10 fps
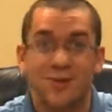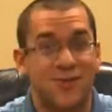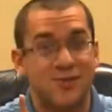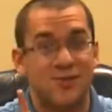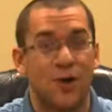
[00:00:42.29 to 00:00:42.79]

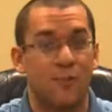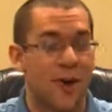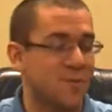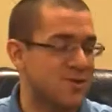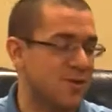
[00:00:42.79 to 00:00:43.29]
And that's the whole
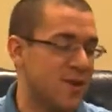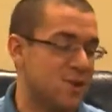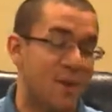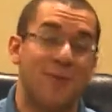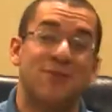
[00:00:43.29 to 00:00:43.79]
premise of the
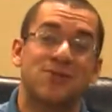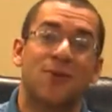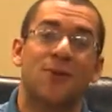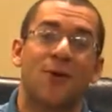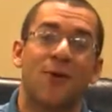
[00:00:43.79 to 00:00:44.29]
experiment,
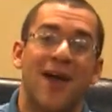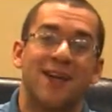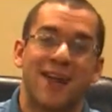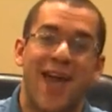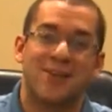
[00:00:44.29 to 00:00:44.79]
so we'll go
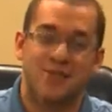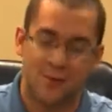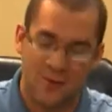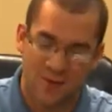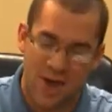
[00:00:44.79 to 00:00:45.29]
ahead and add
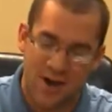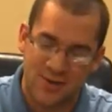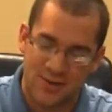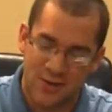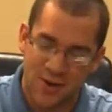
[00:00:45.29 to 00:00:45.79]
some of this
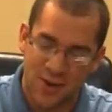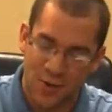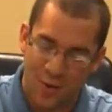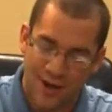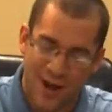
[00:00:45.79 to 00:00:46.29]
ice
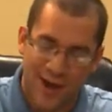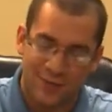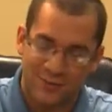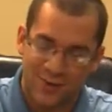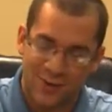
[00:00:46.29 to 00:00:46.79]
right
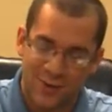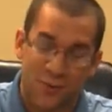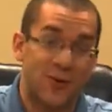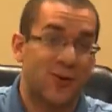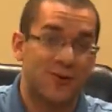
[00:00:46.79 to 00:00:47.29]
now.
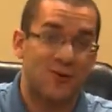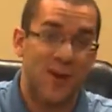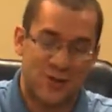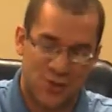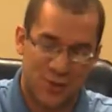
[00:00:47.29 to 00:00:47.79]
Hopefully don't
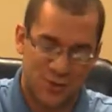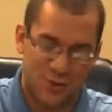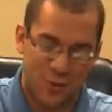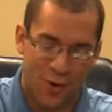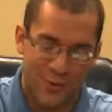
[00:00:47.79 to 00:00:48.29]
splash too much
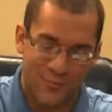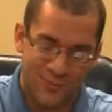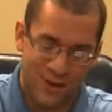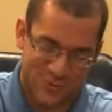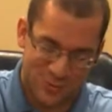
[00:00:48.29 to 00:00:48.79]
of the water
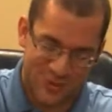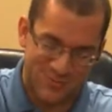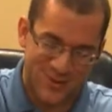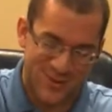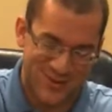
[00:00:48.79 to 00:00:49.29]
as we
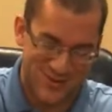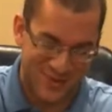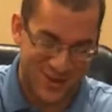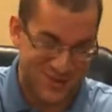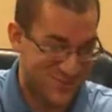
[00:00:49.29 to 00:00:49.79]

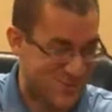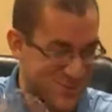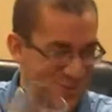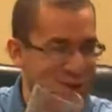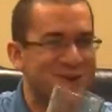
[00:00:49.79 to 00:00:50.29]
splash too much
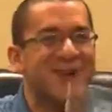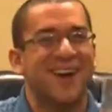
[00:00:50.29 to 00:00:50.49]
of the water.